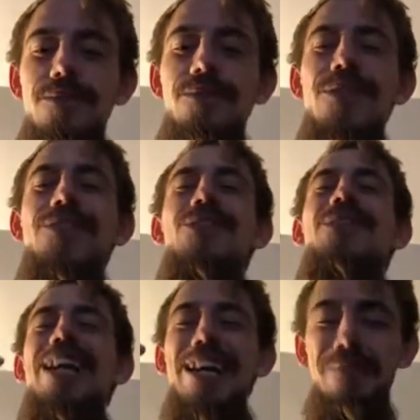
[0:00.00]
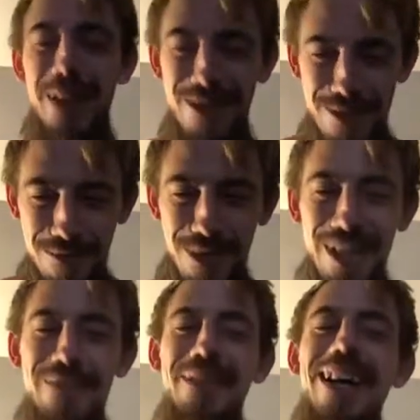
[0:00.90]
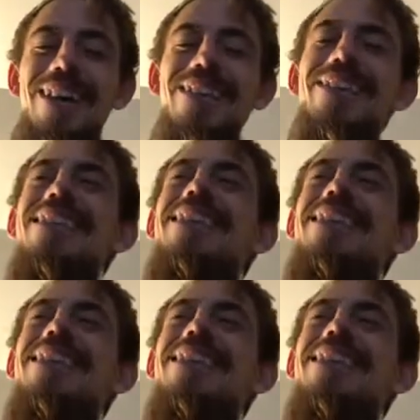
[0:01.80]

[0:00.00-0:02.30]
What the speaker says: What you think about, you bring about.